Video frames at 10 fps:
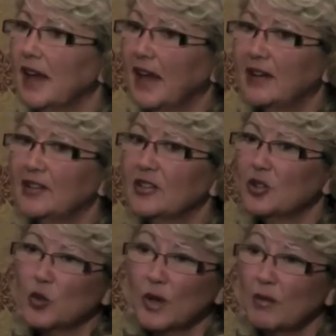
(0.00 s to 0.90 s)
and
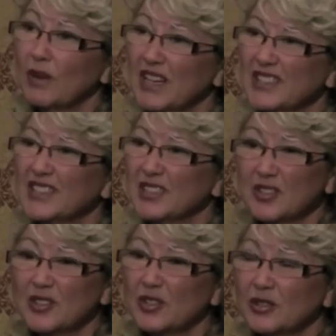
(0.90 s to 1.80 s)
the 20 minutes
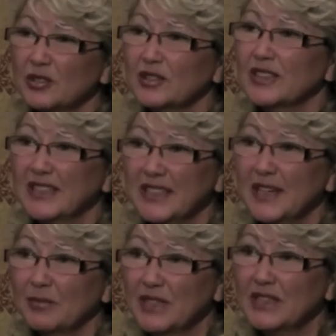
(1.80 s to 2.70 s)
it took the
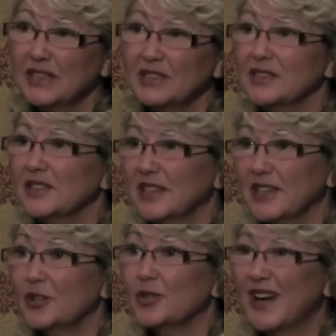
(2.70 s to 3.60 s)
EMTs to
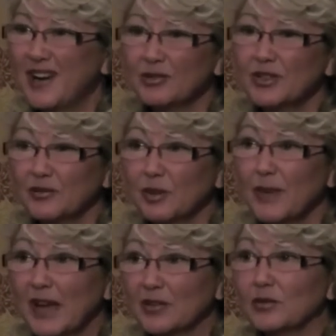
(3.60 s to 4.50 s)
get her out of her
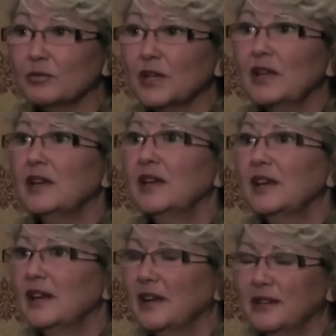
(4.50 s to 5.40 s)
bathroom
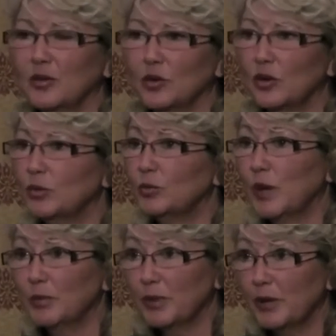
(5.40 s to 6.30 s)
and the horrible
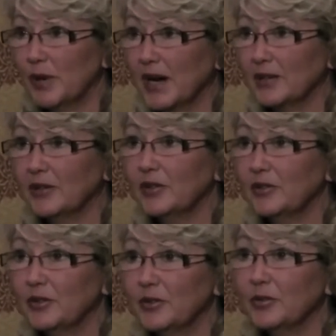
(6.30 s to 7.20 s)
bumpy ride
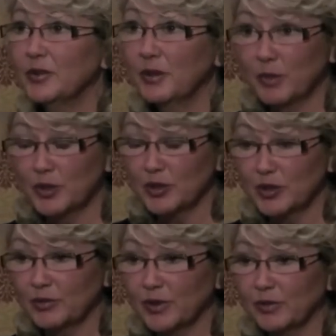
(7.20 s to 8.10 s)
to the
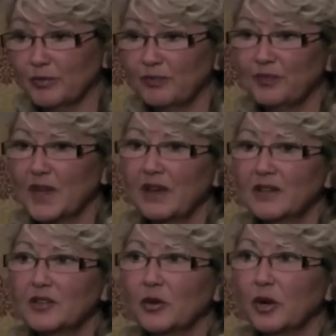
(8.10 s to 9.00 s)
emergency room.
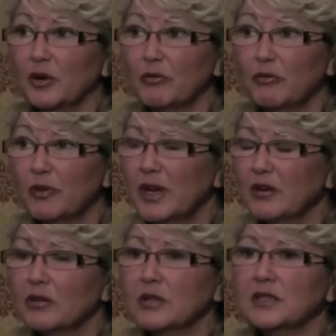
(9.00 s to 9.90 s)
So her
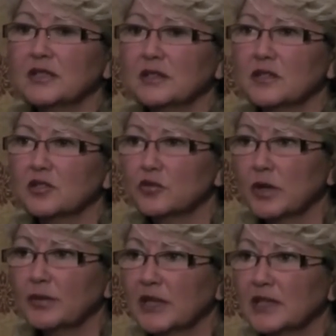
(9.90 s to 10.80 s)
fear is
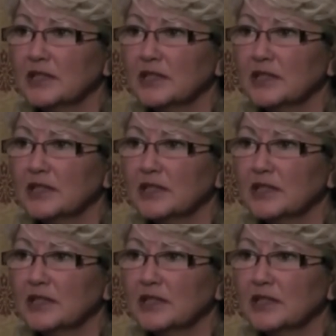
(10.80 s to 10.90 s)
extremely